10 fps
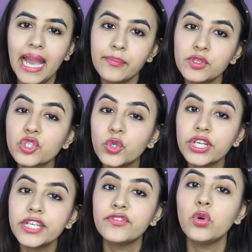I'm just going
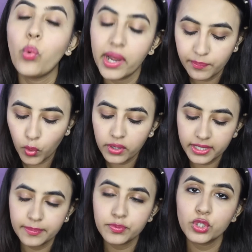to give you one more
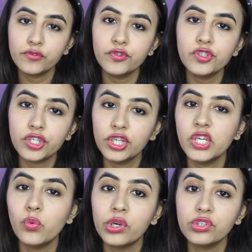tip. So if you
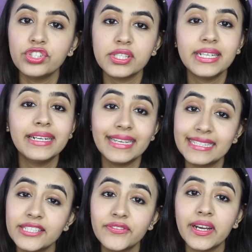really want to just
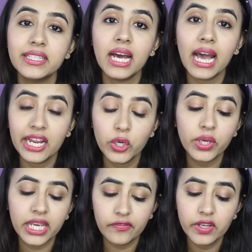intensify the eye
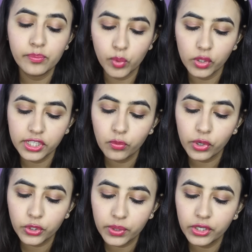look even more, then
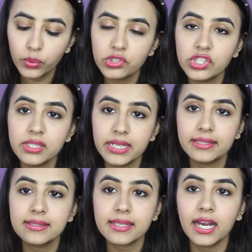what you can do is just
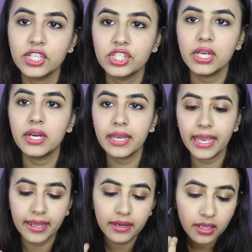take this Kajal
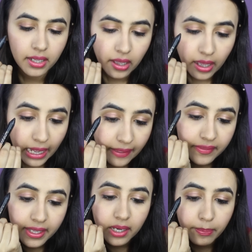again and
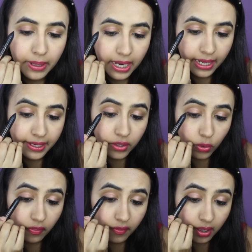then apply it
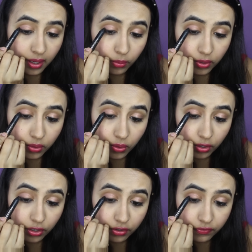on the outer
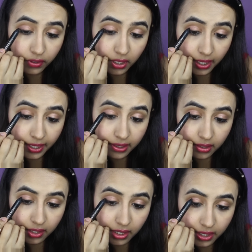corner of your eye
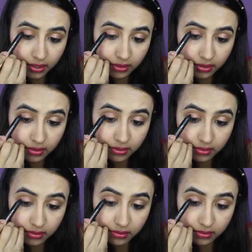like this.